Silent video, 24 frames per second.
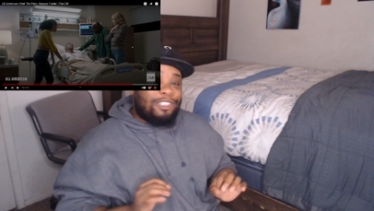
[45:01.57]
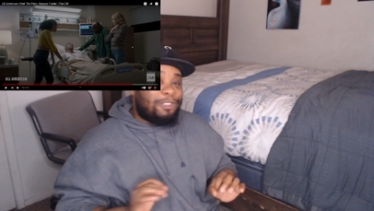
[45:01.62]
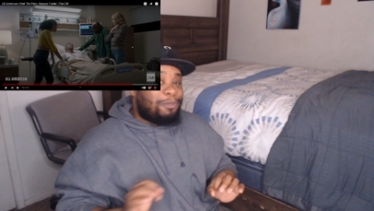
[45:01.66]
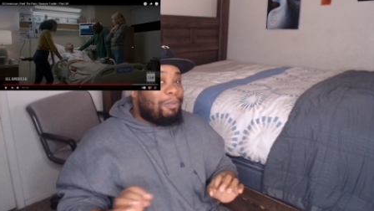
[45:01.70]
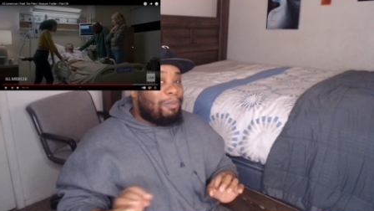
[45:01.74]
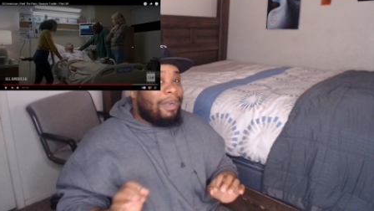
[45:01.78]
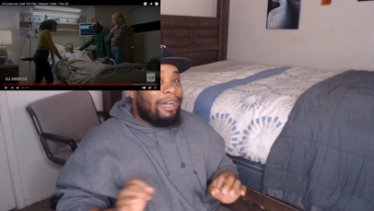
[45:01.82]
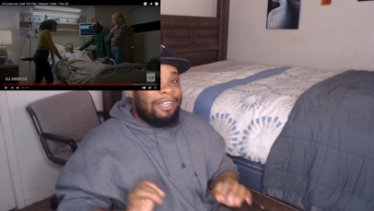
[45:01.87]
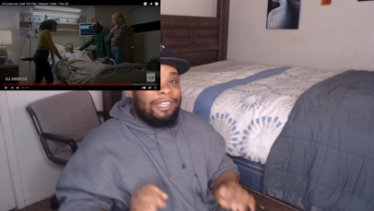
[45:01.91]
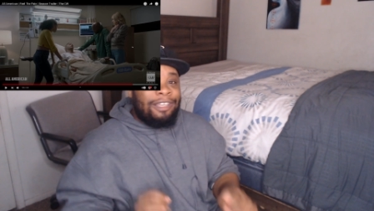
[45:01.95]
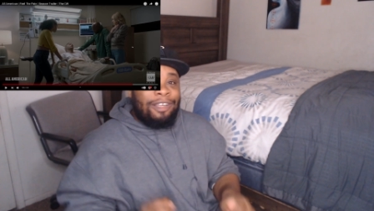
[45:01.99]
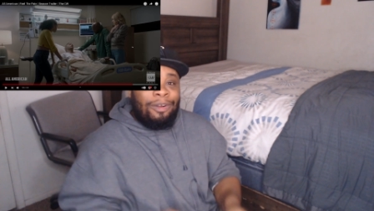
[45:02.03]

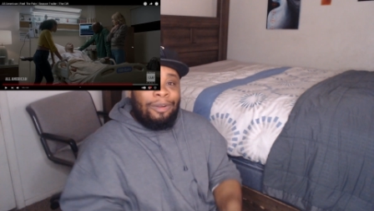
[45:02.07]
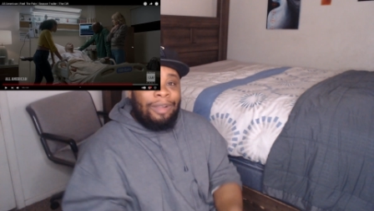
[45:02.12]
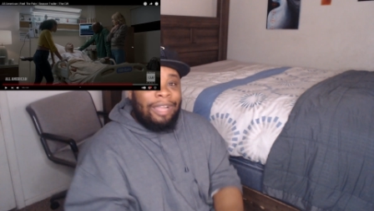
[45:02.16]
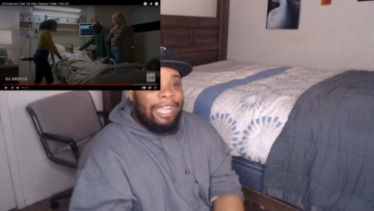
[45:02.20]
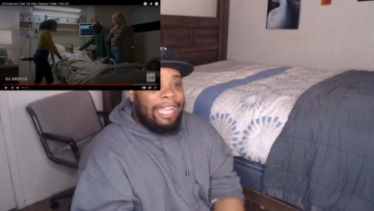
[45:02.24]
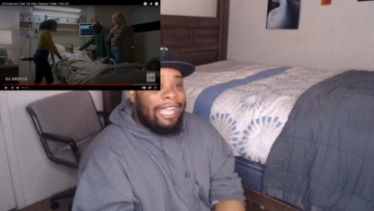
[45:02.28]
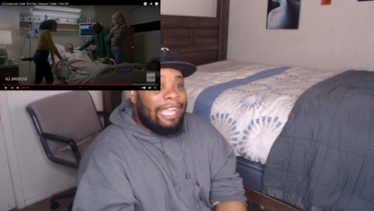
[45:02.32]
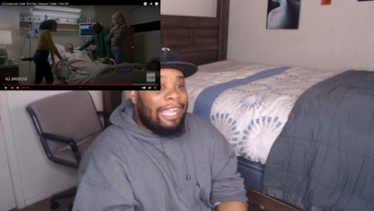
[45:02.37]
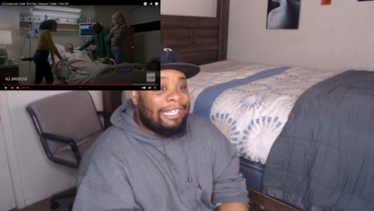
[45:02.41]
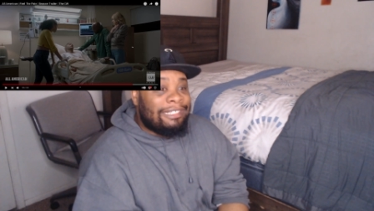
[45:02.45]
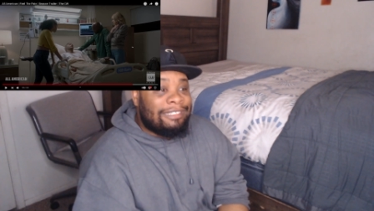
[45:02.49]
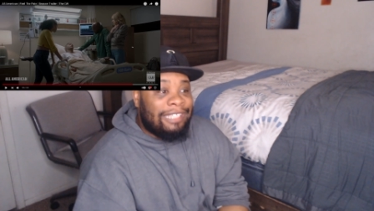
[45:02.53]
probably gonna
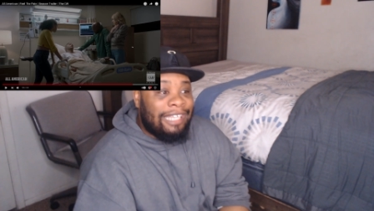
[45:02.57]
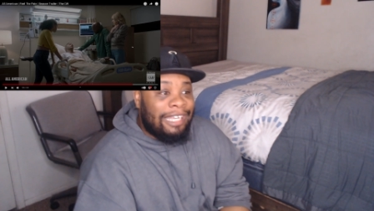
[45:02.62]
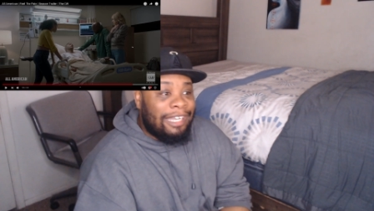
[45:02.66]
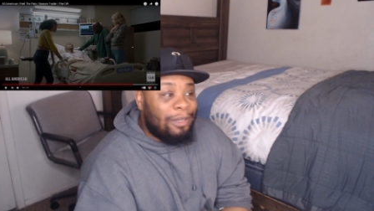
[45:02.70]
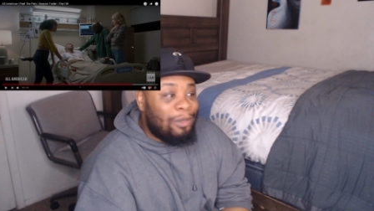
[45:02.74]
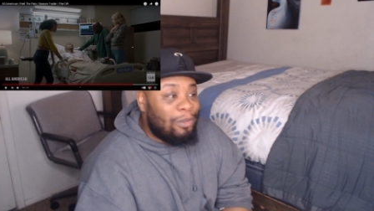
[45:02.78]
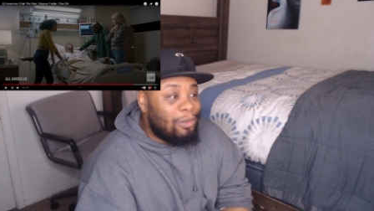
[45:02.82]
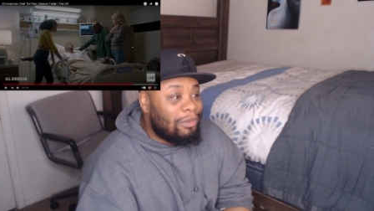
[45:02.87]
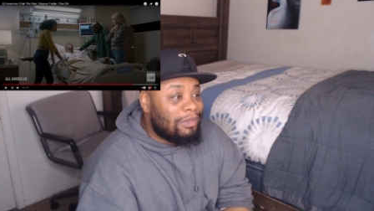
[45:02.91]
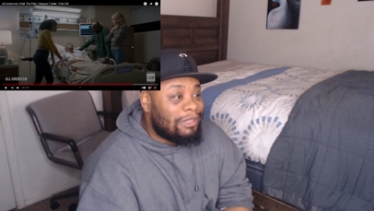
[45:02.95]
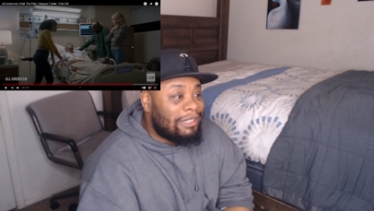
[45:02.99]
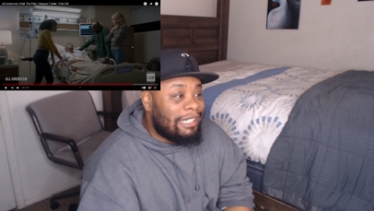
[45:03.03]
ask like
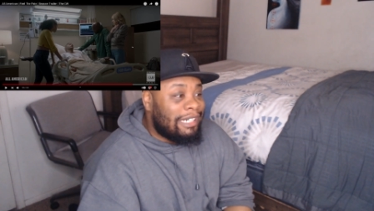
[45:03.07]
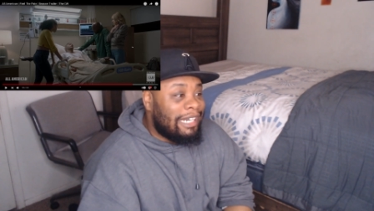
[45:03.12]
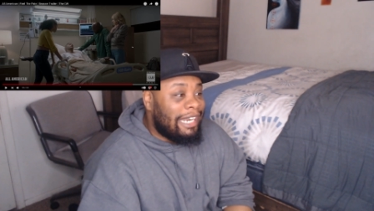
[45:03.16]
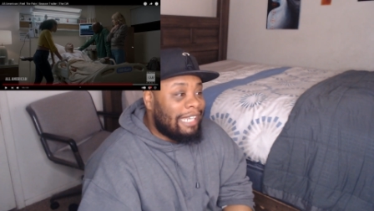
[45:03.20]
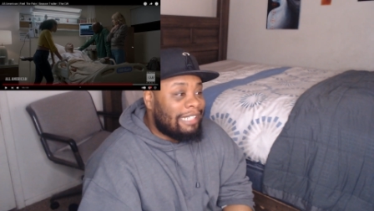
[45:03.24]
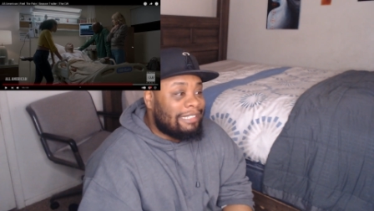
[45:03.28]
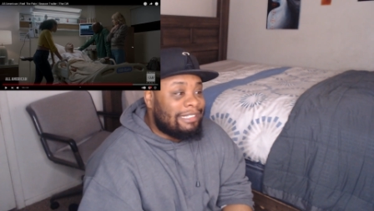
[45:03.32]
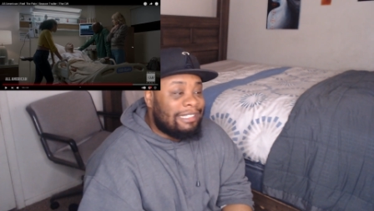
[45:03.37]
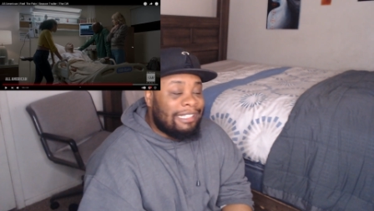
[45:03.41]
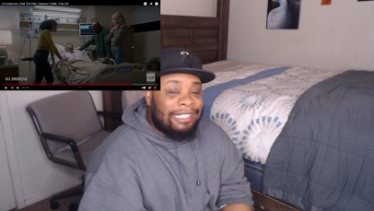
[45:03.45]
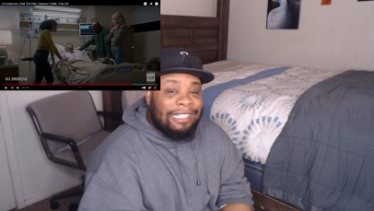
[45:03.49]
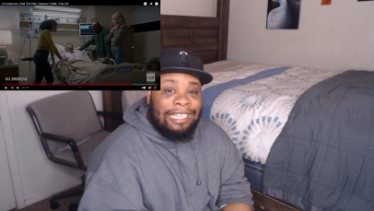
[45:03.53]
who's the
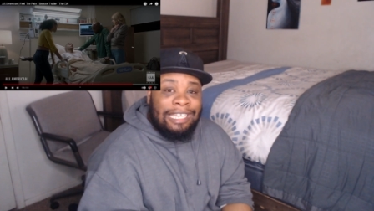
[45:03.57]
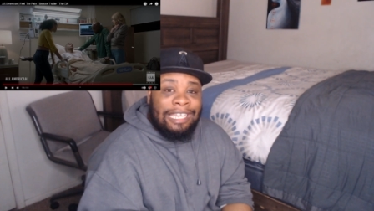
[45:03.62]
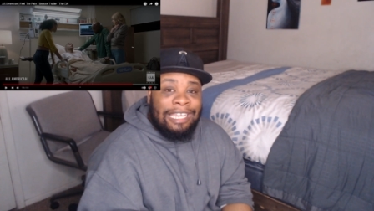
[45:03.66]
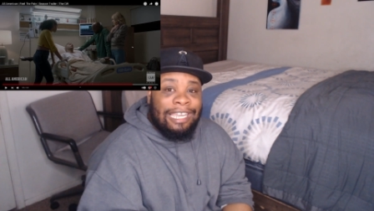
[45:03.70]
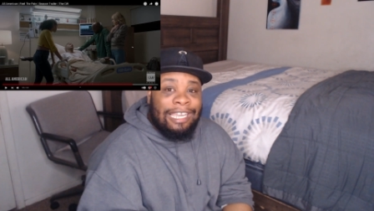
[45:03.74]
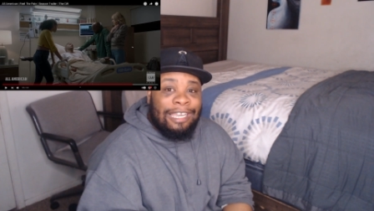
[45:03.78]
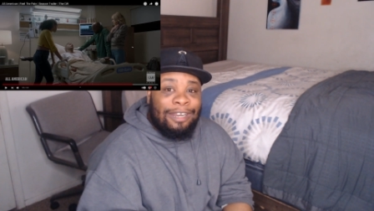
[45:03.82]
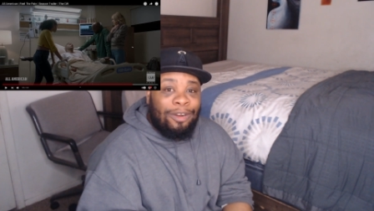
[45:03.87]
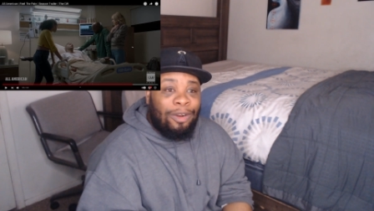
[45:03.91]
next of kin